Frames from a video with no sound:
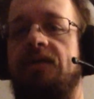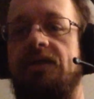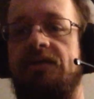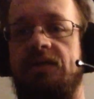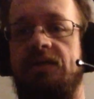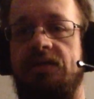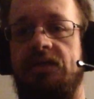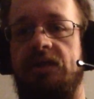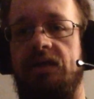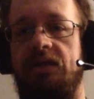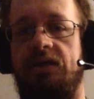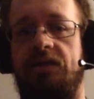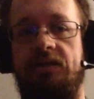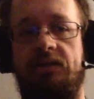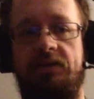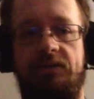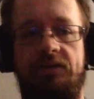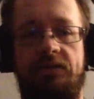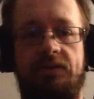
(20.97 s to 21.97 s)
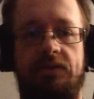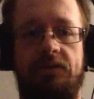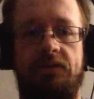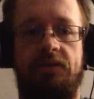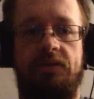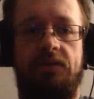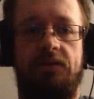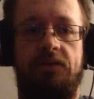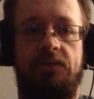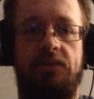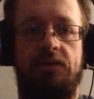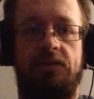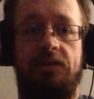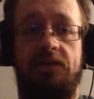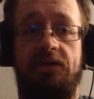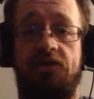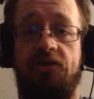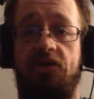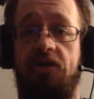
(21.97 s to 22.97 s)
this is
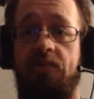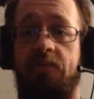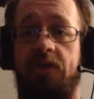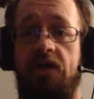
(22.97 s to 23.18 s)
going to